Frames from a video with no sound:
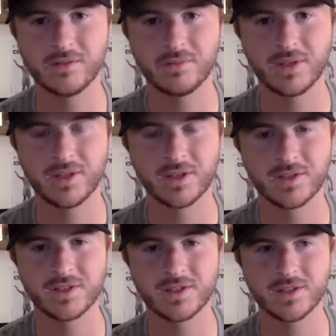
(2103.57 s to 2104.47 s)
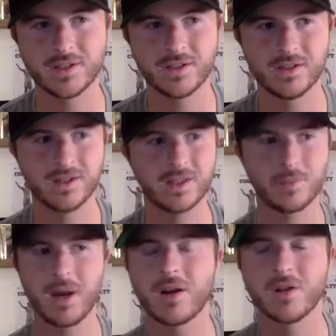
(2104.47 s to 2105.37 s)
because like their
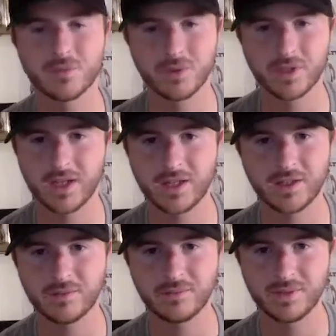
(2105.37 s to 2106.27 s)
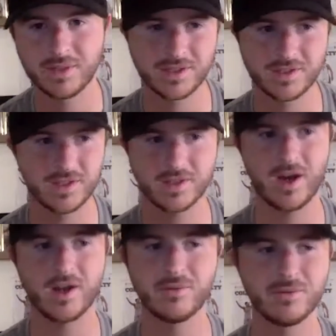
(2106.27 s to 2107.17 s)
parents wouldn't let them because they
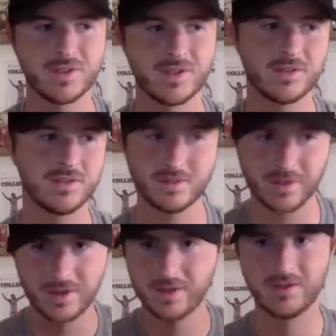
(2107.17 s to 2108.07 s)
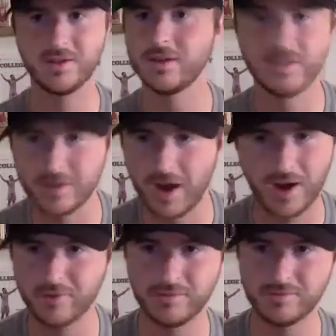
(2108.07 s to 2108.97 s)
thought it was not